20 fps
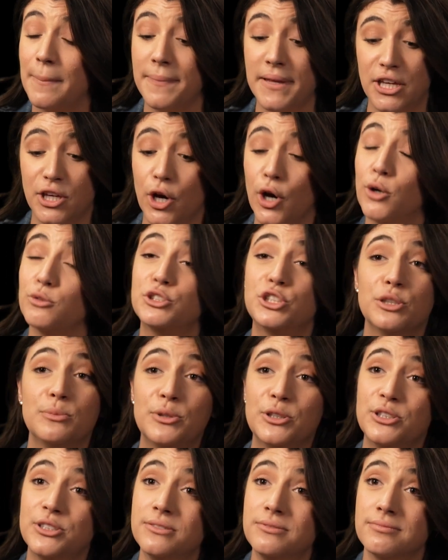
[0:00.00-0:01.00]
be
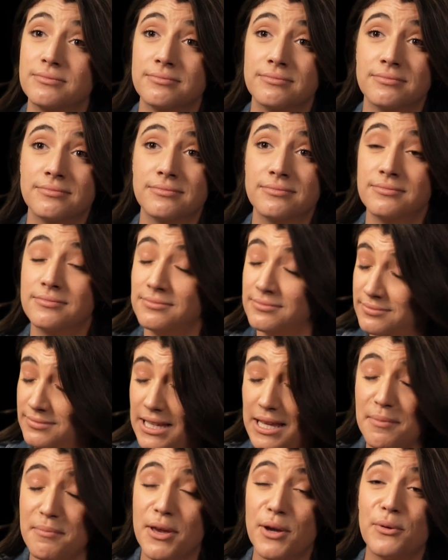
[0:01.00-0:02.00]
coachable,
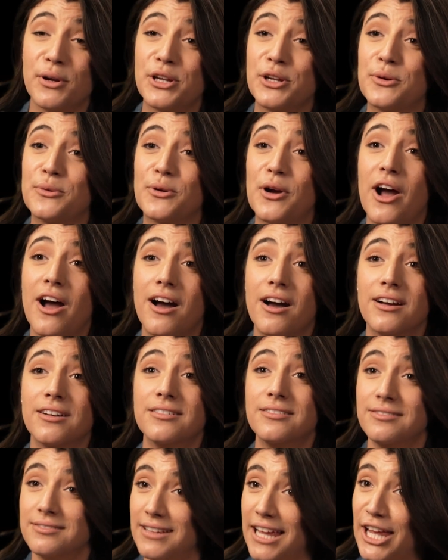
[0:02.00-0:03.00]
admit when you're
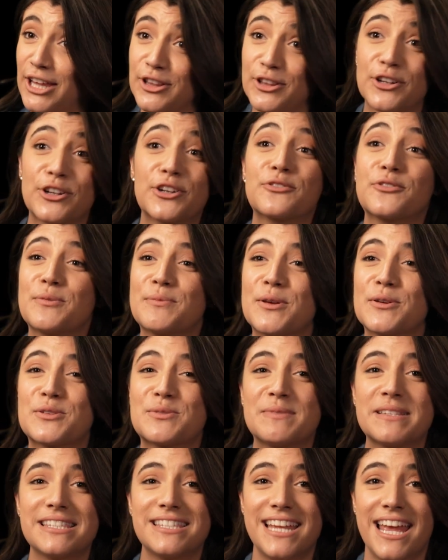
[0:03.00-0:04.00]
wrong and learn from those
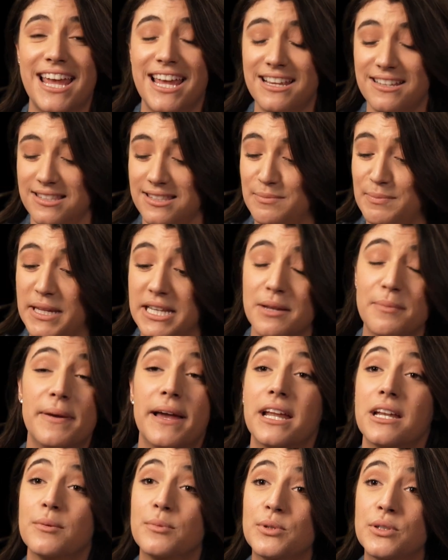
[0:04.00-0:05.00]
mistakes, be
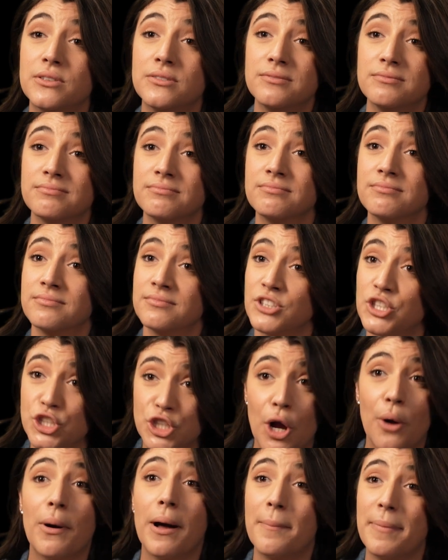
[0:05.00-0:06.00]
dependable,
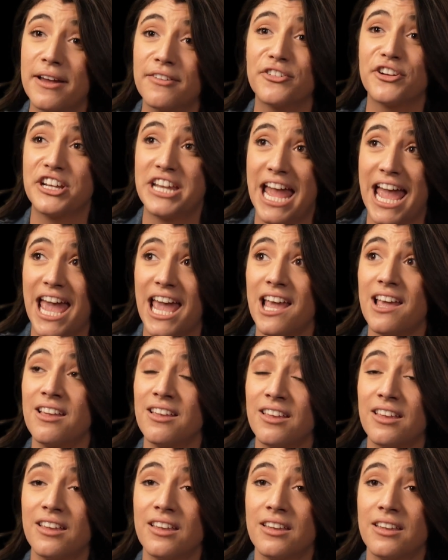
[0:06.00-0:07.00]
show up every day,
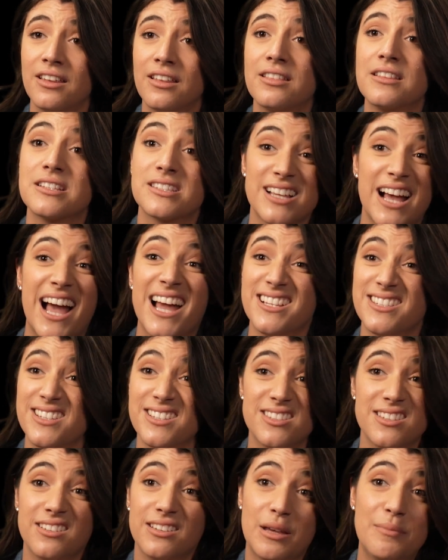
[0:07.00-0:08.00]
the sky's
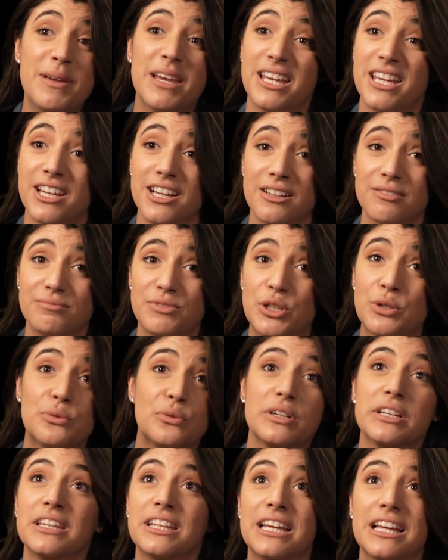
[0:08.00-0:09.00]
is the limit here. You
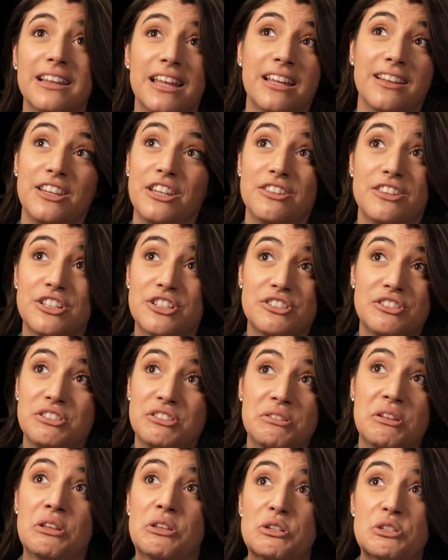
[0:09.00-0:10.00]
really,
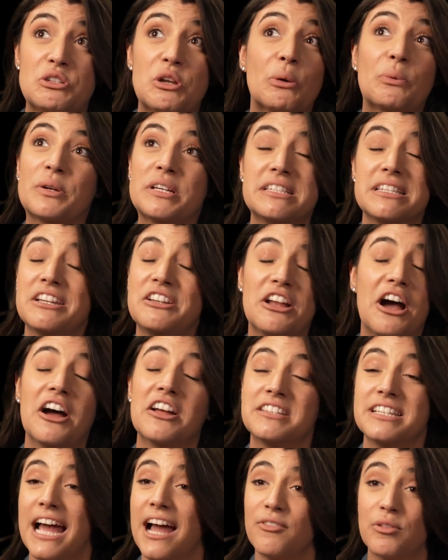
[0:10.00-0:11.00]
there's no reason
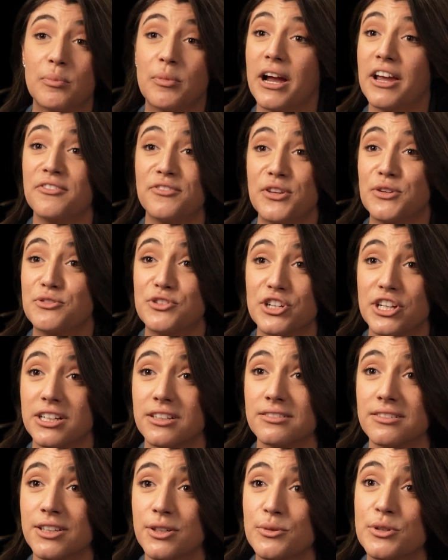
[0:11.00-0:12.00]
not to have a bright future,
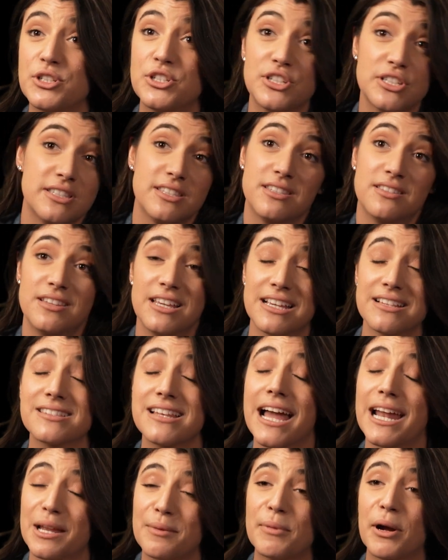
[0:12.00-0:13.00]
which is the
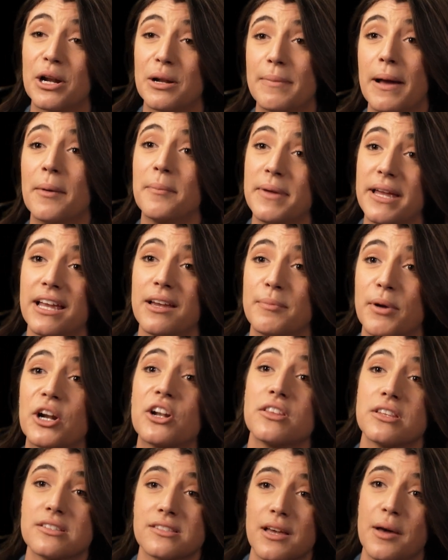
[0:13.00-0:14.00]
exciting part about being a
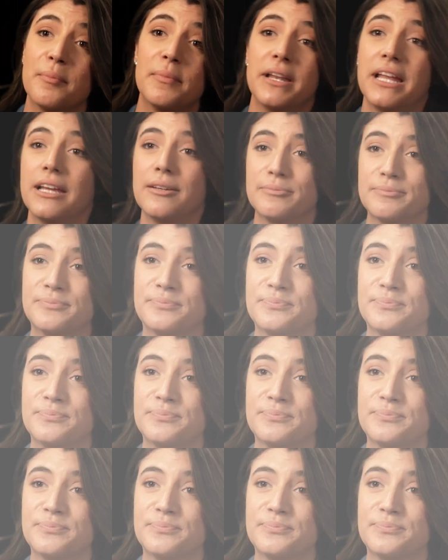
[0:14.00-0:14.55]
part of this company.